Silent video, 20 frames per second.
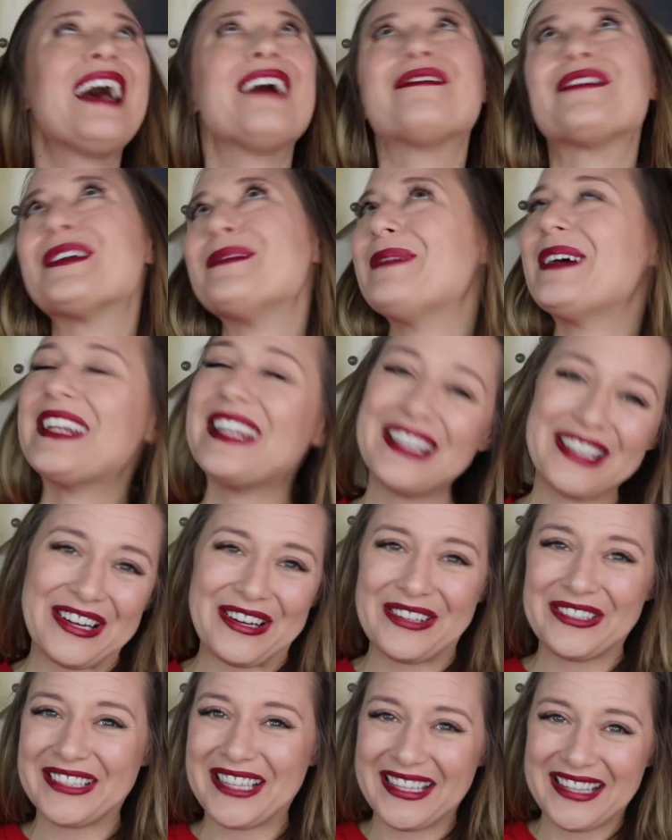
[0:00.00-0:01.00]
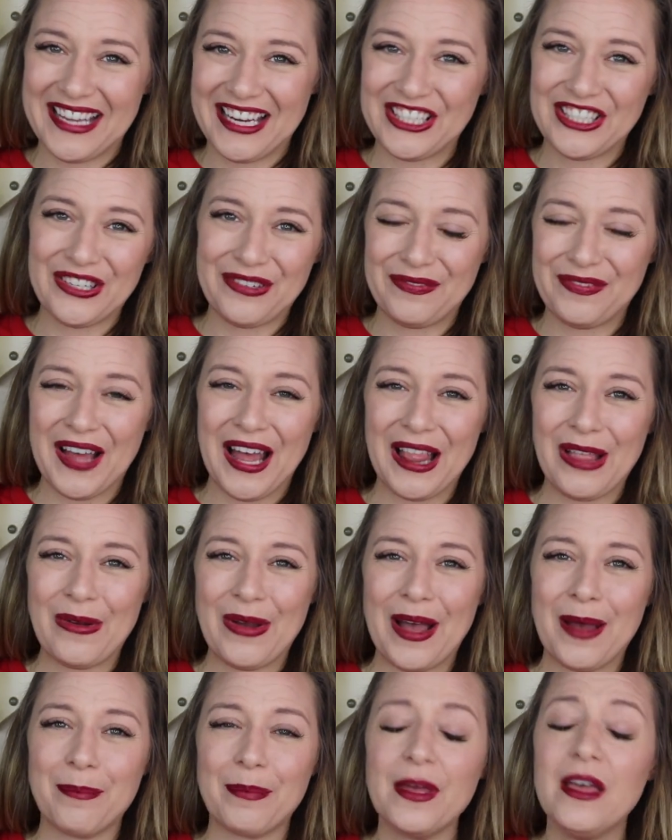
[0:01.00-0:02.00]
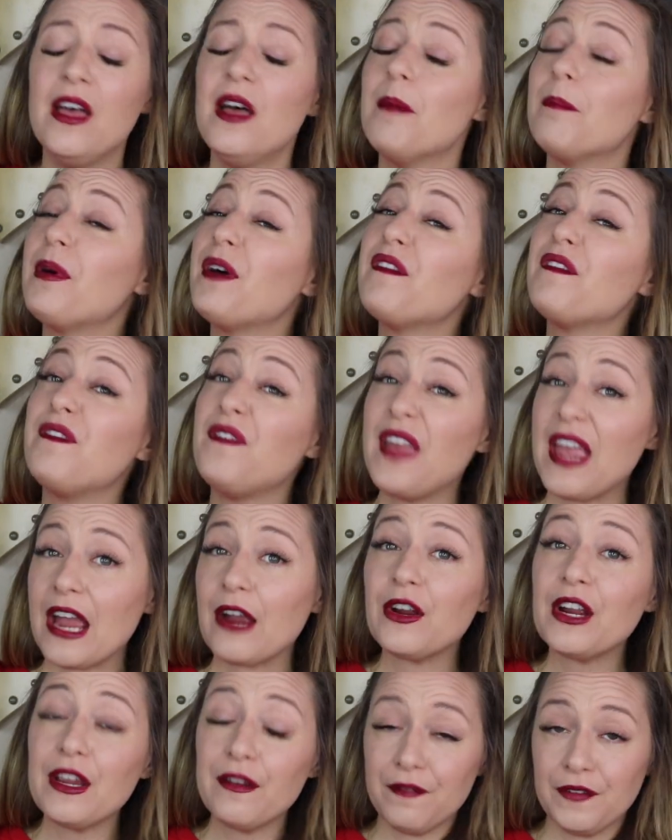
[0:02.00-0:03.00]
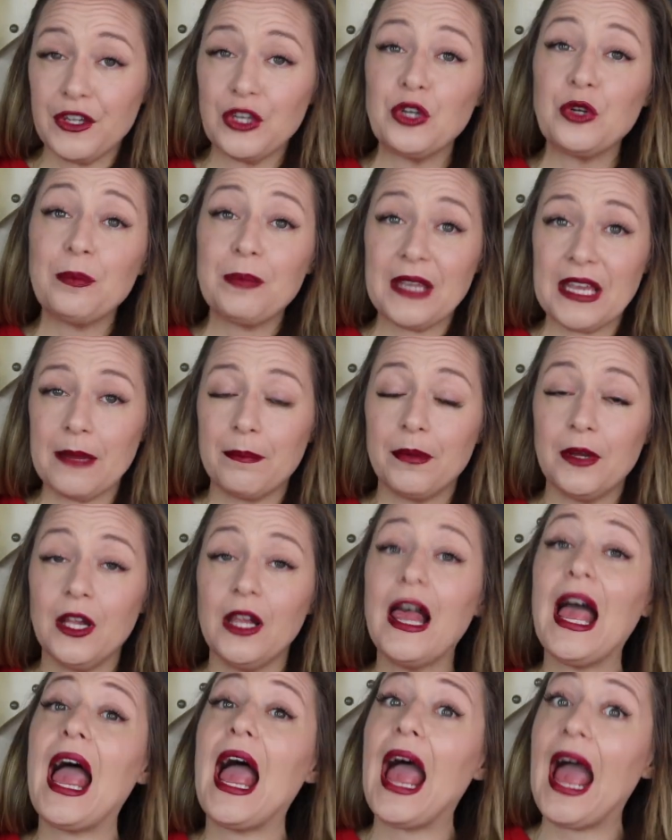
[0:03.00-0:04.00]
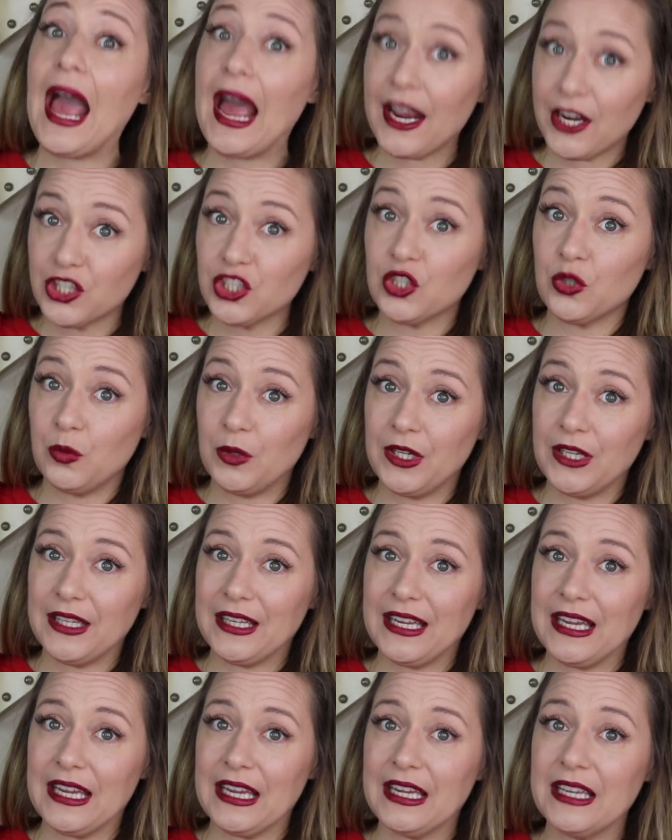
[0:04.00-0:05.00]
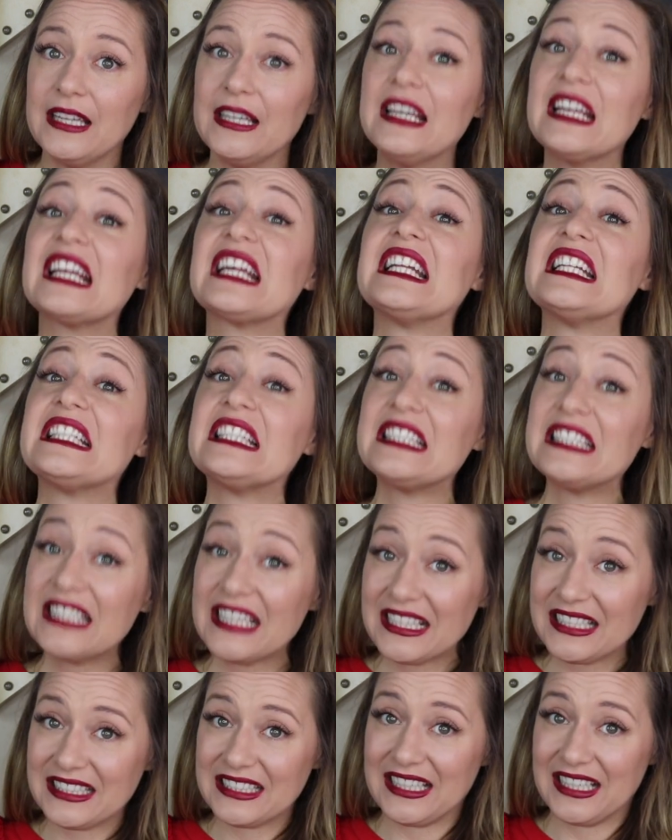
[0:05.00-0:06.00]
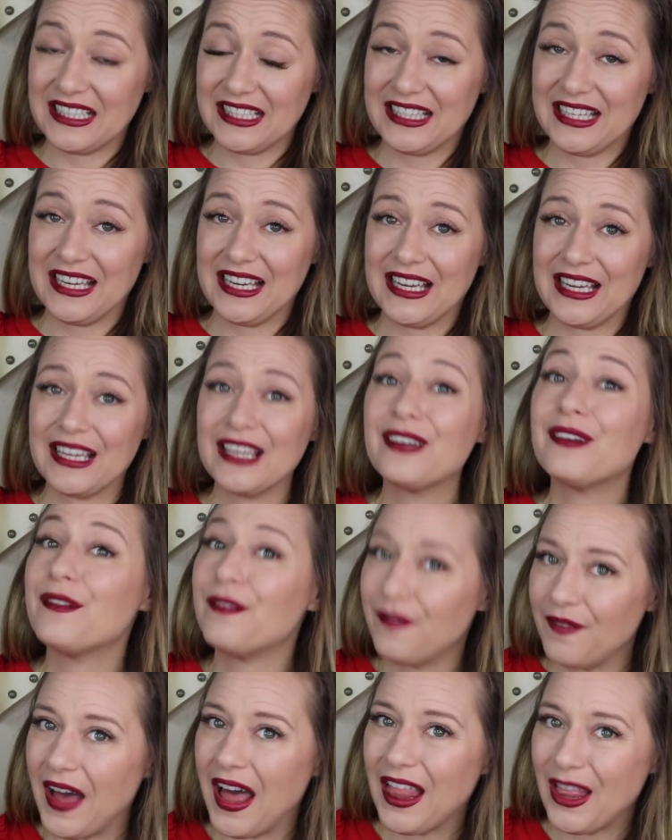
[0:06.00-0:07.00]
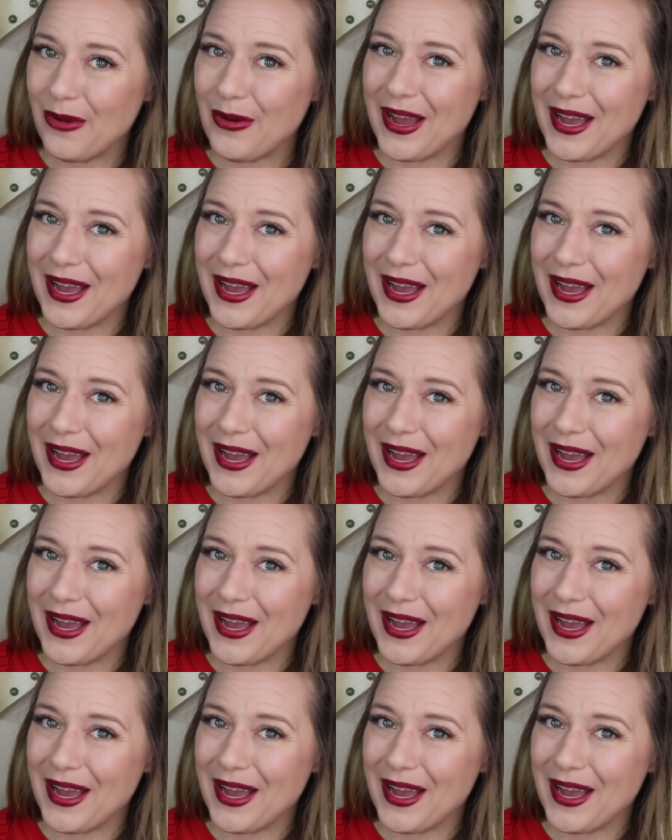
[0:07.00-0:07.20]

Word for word: Everybody knows that they should follow up, but very few people actually consistently follow